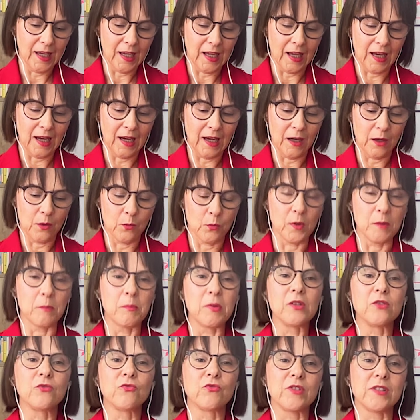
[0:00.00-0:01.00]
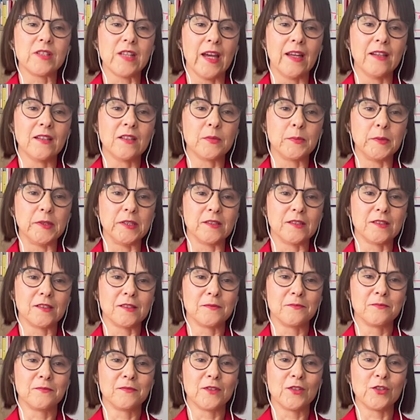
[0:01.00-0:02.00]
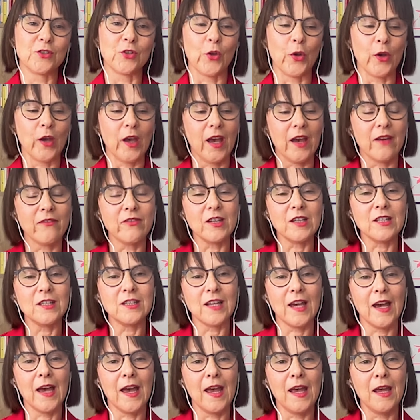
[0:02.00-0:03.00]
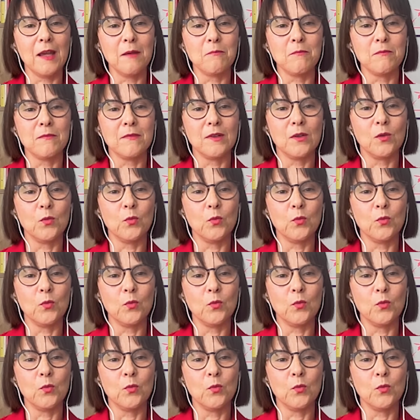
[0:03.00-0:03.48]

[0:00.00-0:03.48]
We build resentment. So every time